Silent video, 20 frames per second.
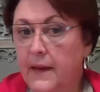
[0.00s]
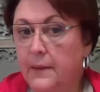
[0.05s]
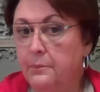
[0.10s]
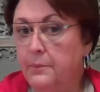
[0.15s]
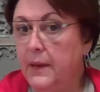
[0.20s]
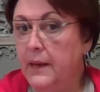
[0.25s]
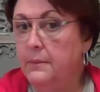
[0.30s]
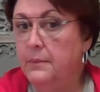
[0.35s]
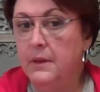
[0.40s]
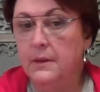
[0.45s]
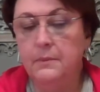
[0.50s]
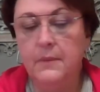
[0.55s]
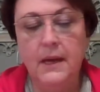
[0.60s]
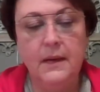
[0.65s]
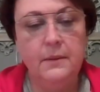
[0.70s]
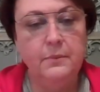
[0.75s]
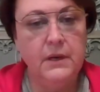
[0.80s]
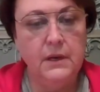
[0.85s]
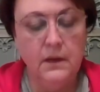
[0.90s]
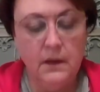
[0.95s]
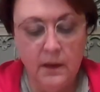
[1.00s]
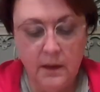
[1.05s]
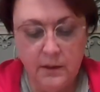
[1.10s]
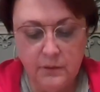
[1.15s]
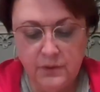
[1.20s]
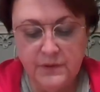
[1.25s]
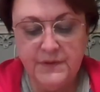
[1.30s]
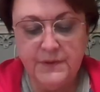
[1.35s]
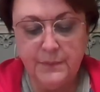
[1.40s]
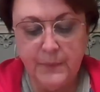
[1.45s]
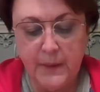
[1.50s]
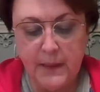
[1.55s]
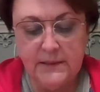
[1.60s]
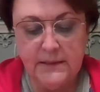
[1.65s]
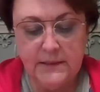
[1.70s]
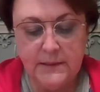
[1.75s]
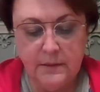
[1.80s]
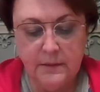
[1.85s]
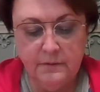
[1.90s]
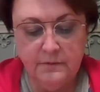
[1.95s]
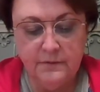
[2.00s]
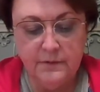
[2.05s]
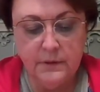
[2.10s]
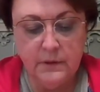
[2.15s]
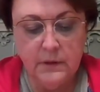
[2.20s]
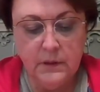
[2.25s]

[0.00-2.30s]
That baby may be non responsive.